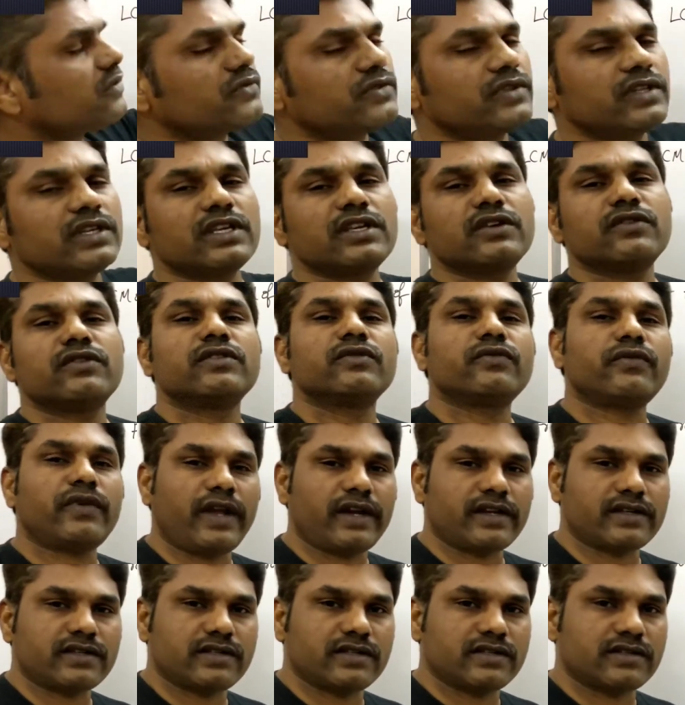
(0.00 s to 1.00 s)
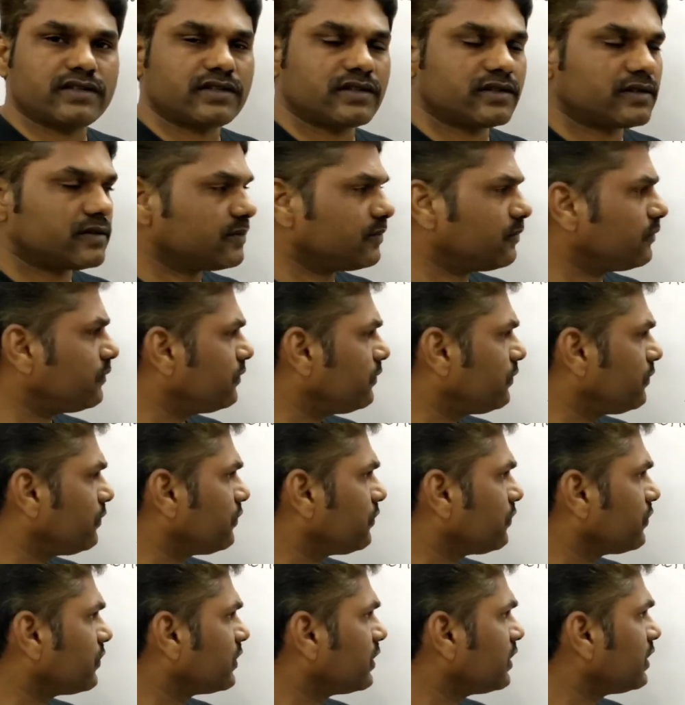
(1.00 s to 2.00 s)
of the given fractions.
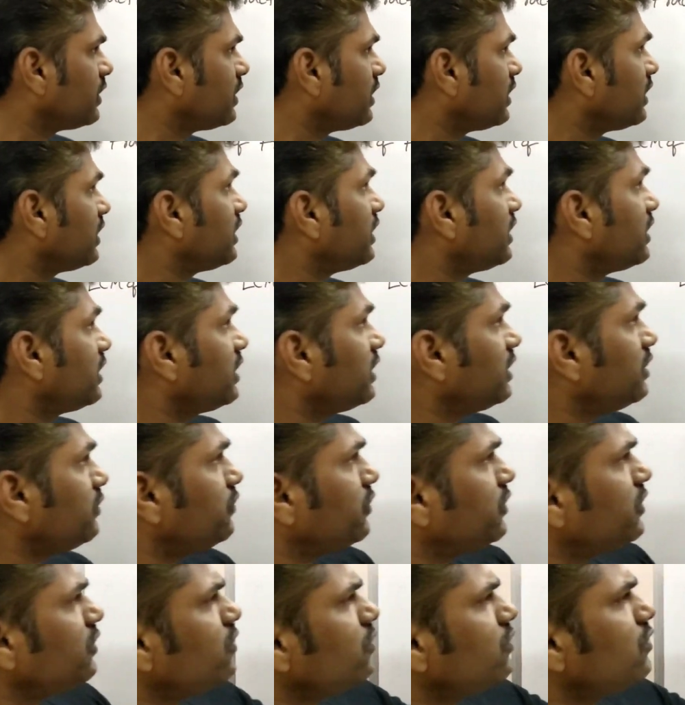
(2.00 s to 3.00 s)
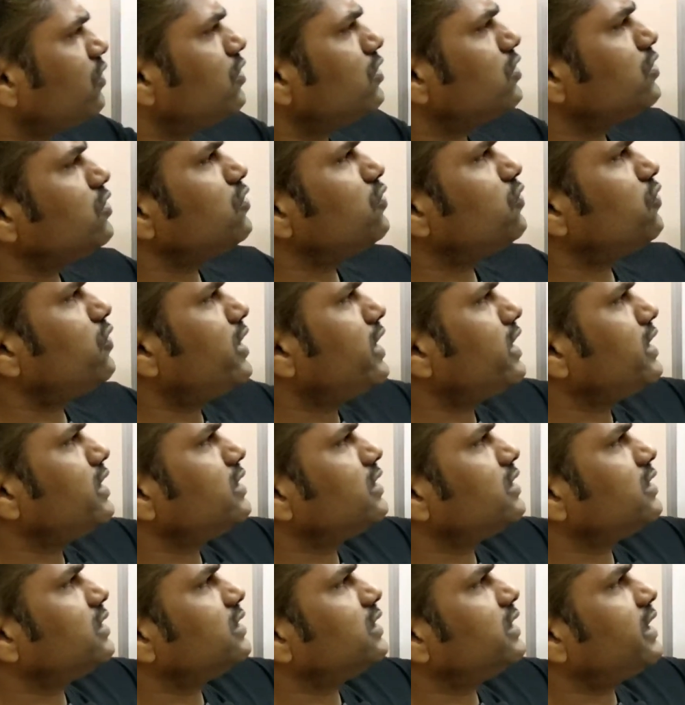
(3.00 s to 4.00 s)
If you want to
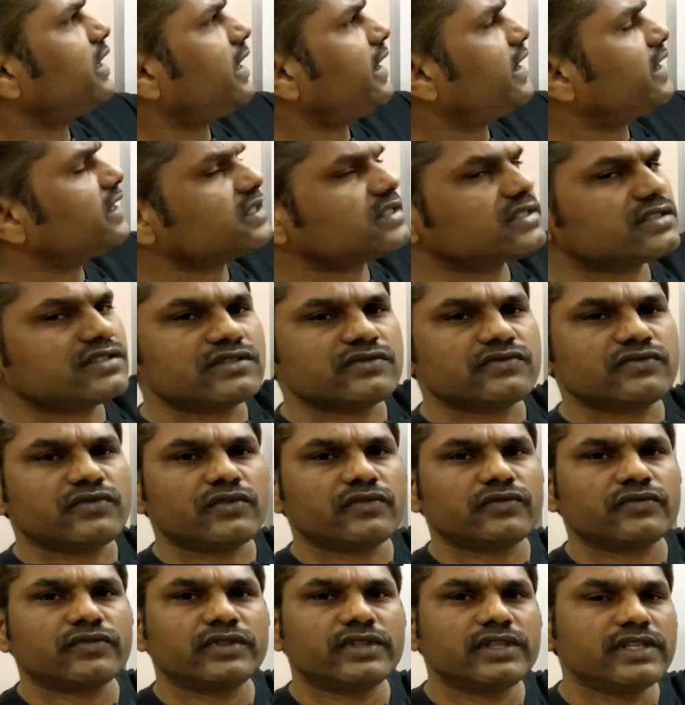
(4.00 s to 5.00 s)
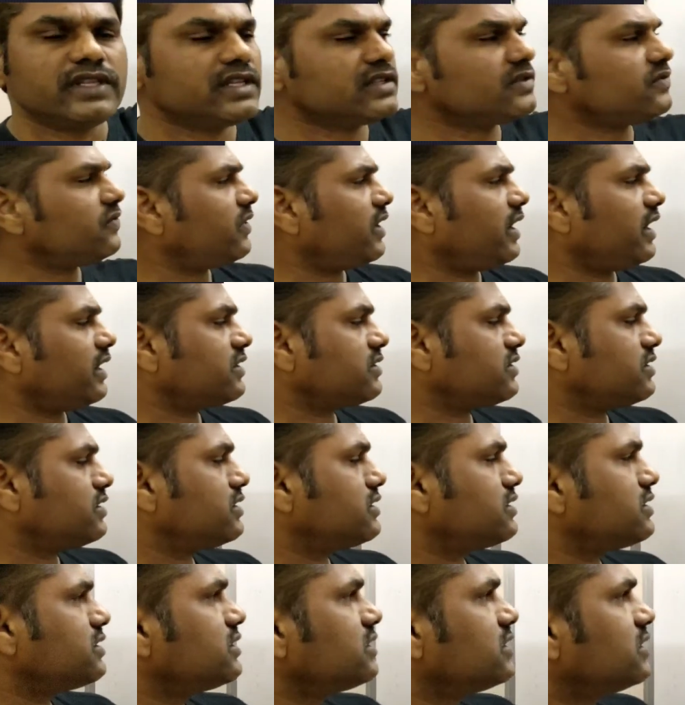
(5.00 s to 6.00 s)
find the HCF of these
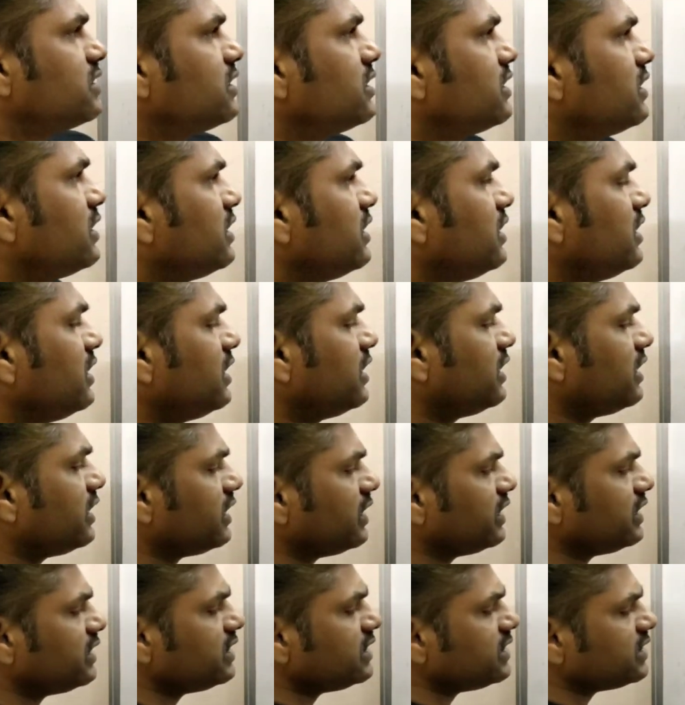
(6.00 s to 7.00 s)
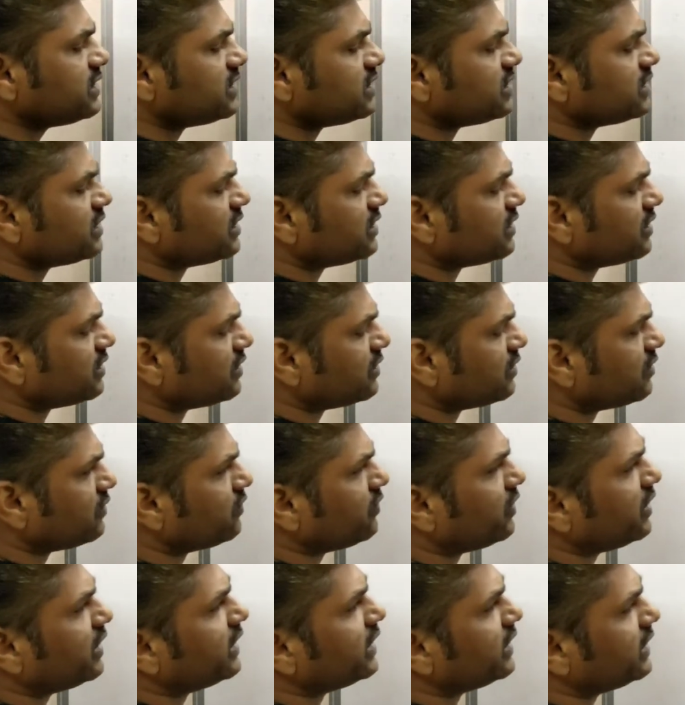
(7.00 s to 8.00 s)
fractions, it is
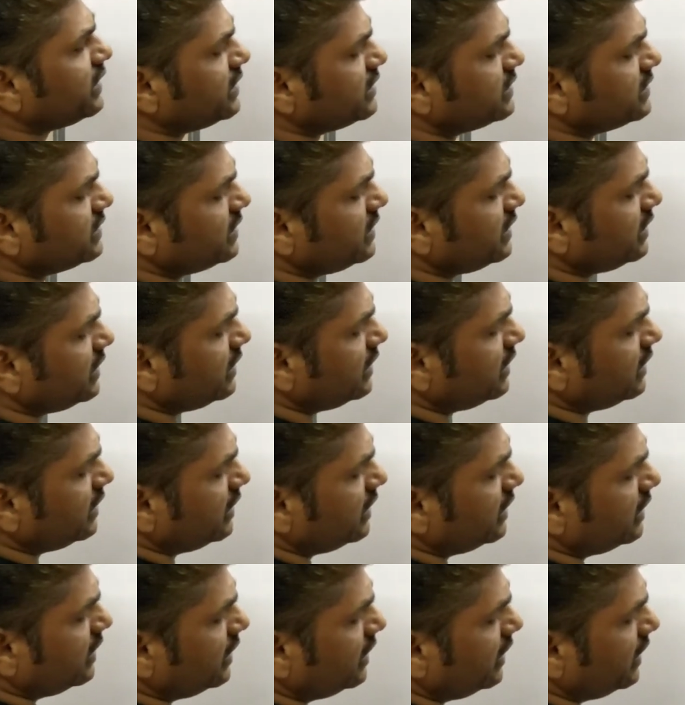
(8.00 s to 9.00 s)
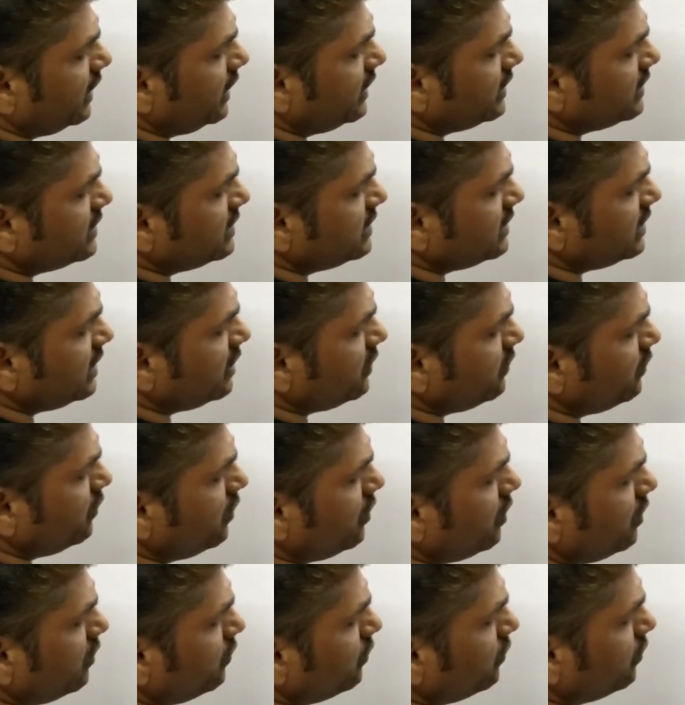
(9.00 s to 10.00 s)
very easy. HCF
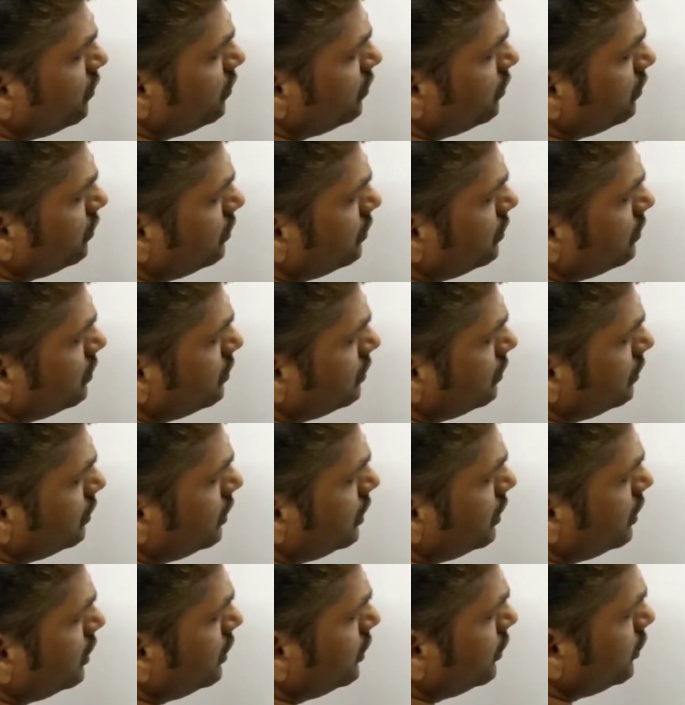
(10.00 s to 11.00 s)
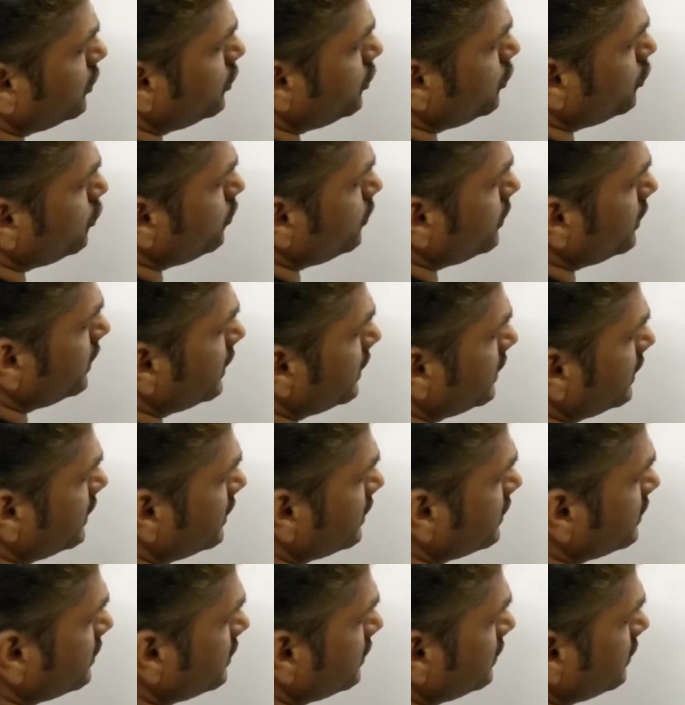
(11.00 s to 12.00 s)
of
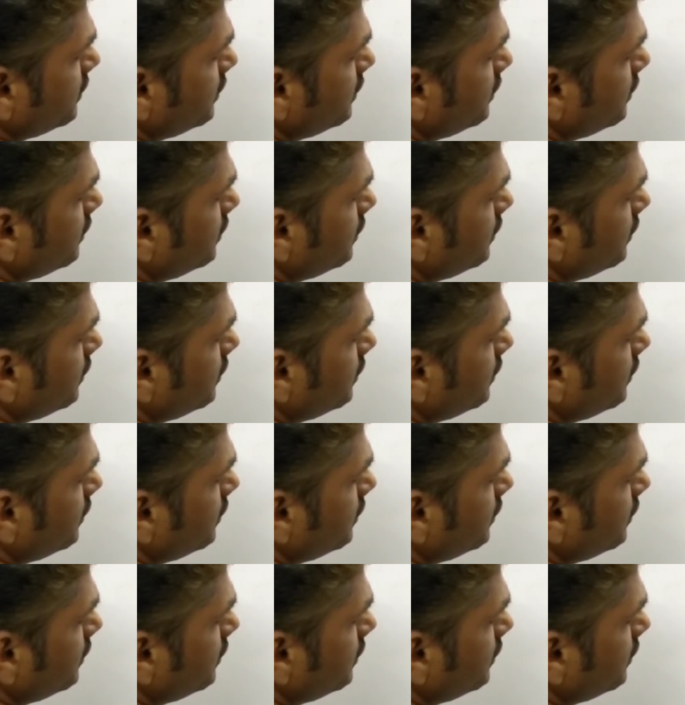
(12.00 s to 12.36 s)
numerators